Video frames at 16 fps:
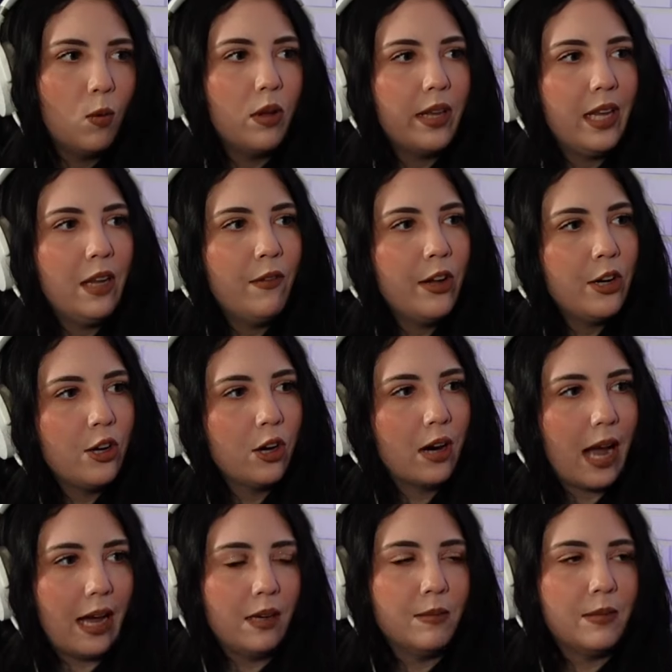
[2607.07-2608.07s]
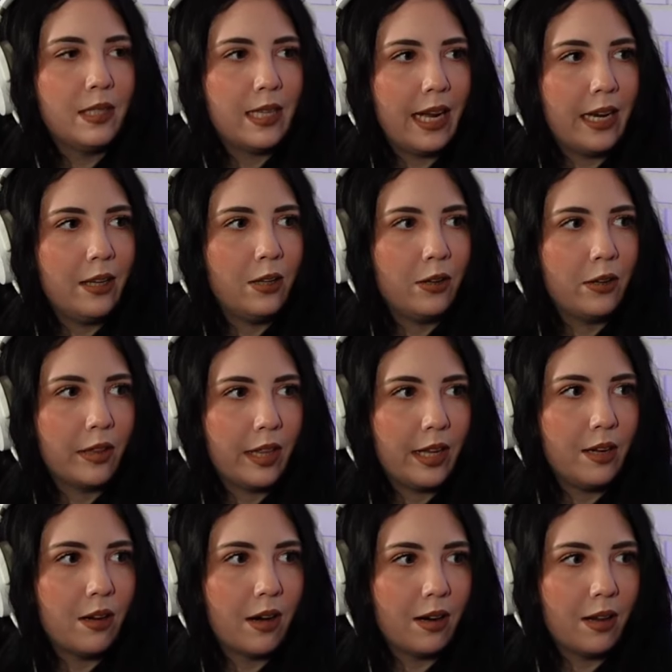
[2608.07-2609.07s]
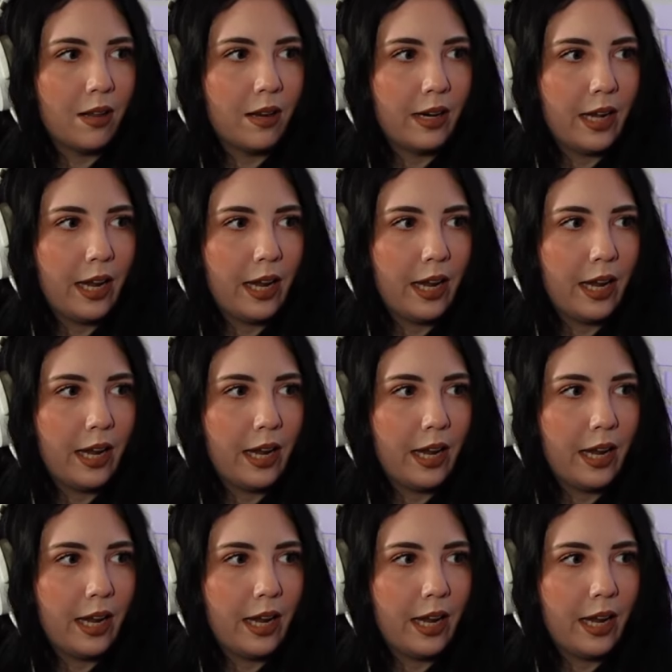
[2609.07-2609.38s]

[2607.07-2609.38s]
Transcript: Well, even your Adam Sandler thing got a lot of